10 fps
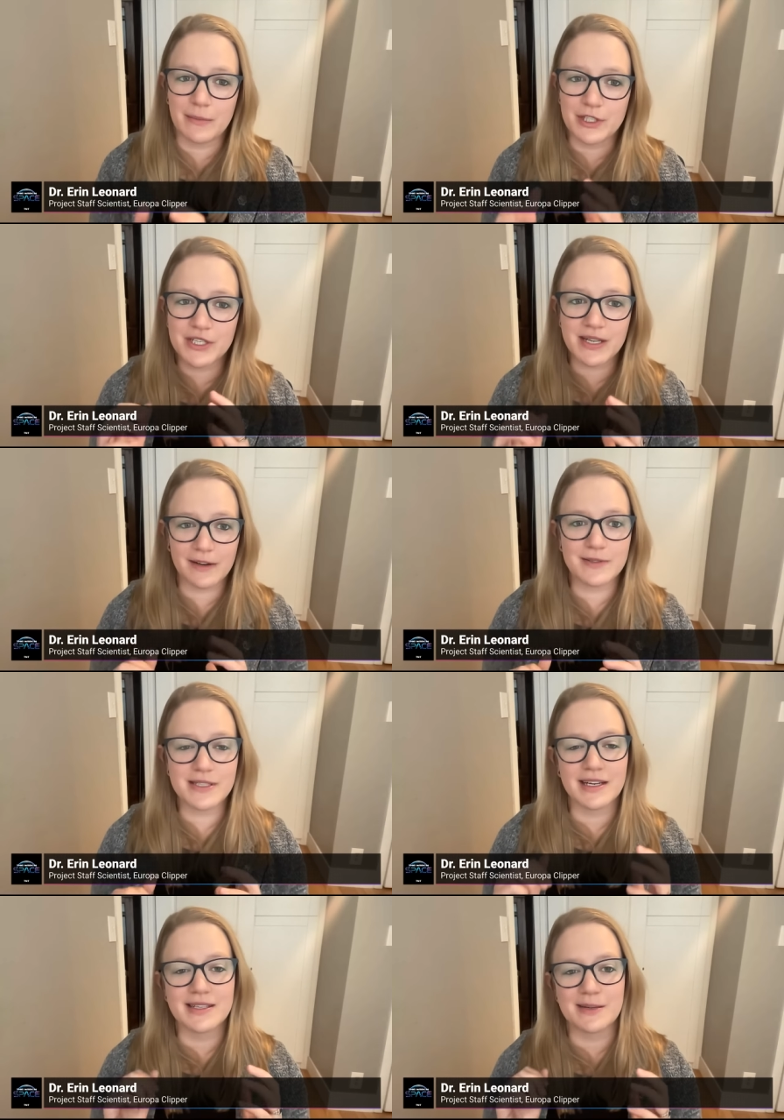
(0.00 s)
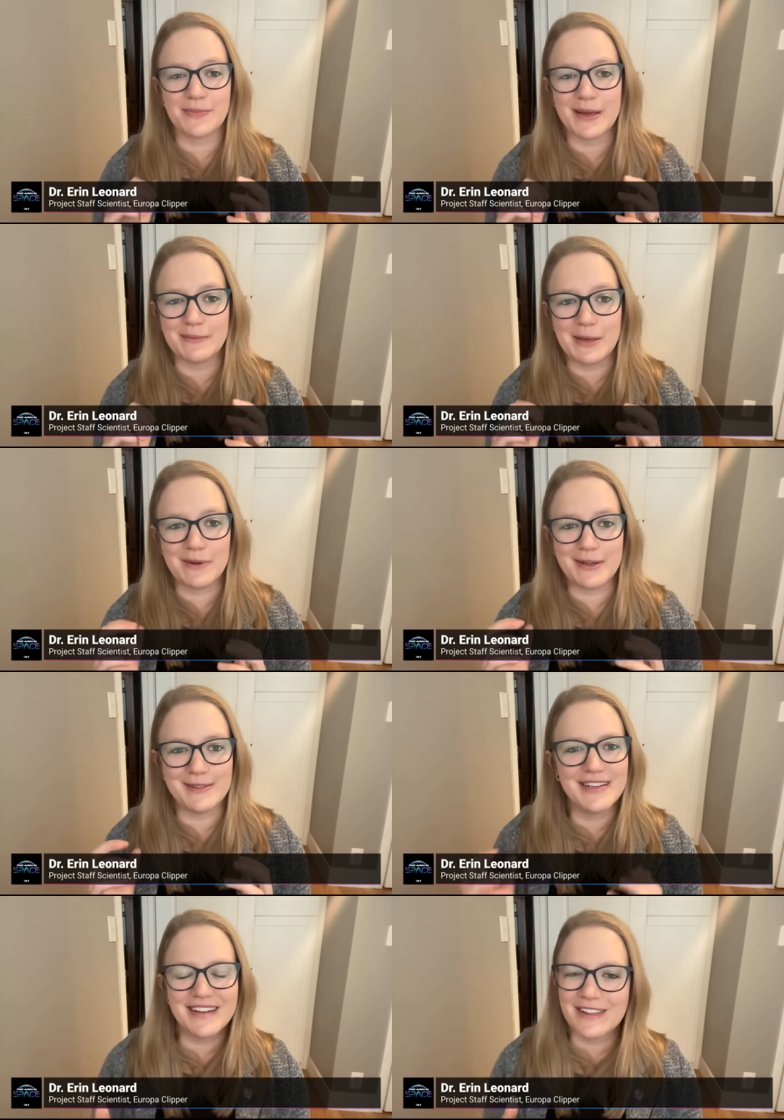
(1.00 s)
which sounds like something
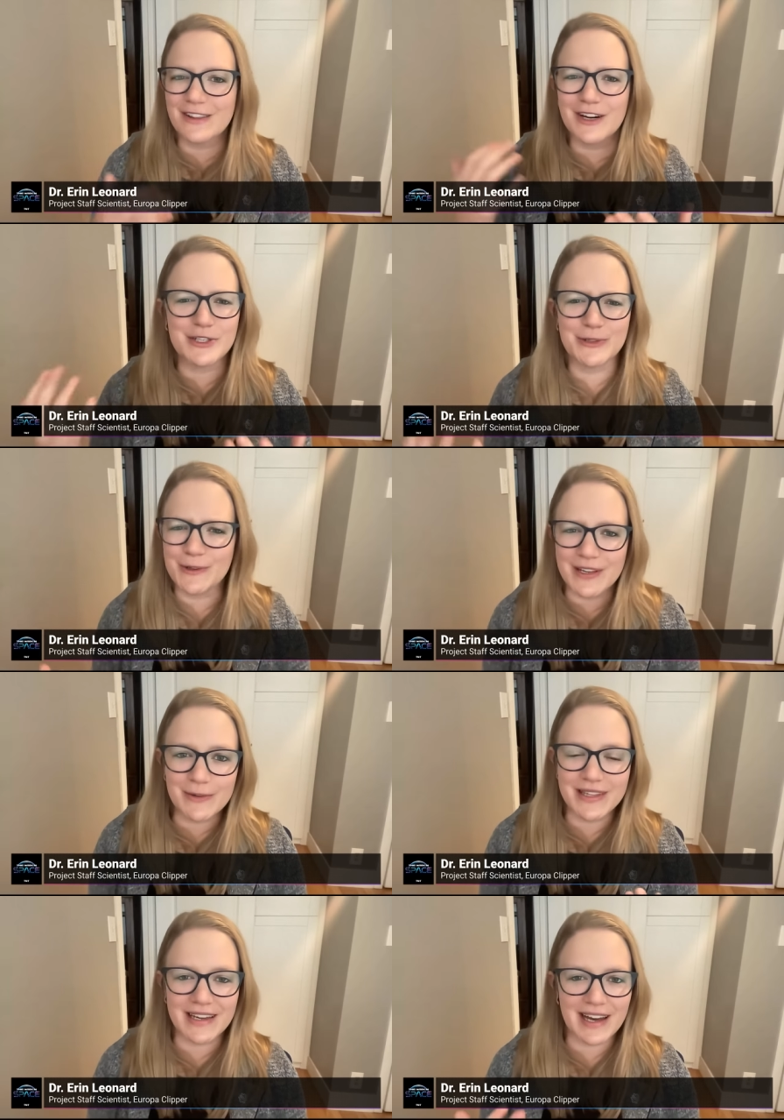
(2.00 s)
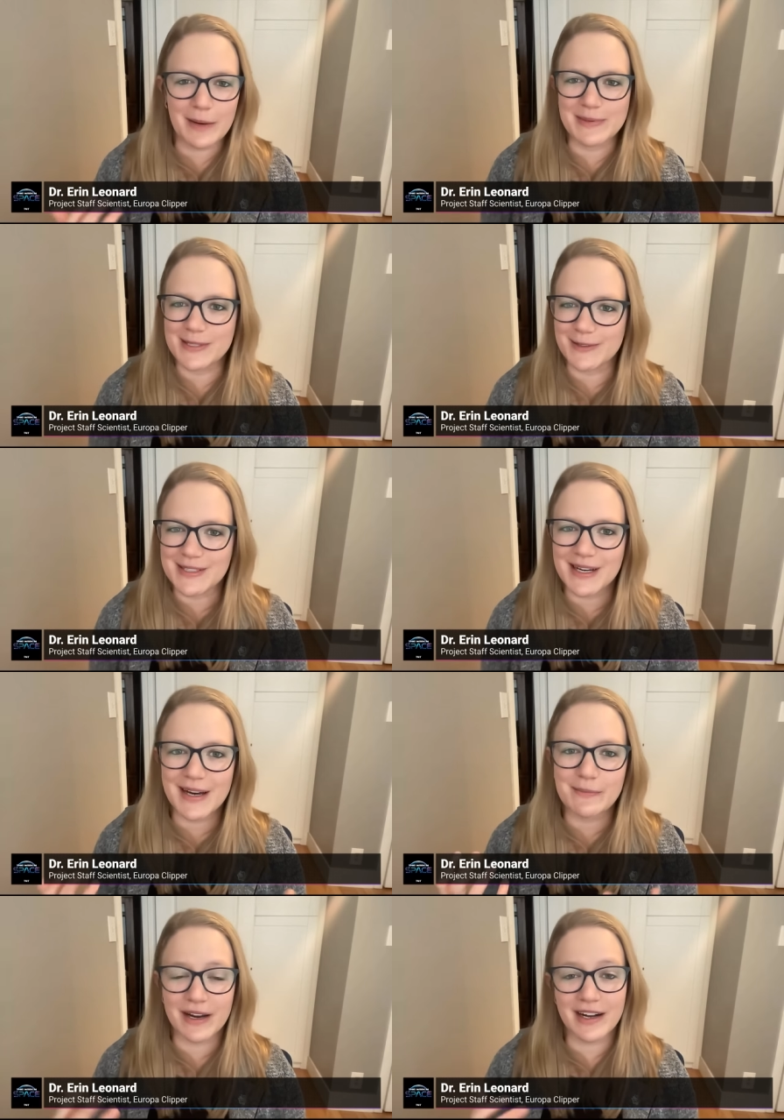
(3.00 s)
maybe logical that you would think happens all the
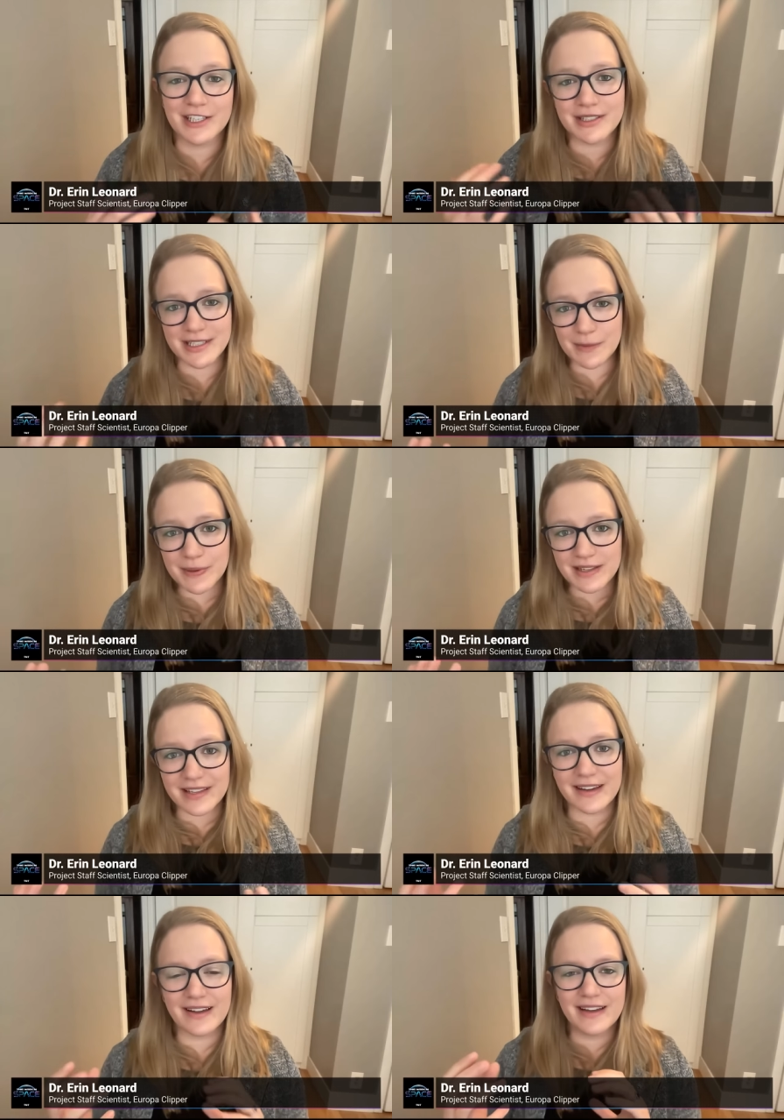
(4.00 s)
time, but actually typically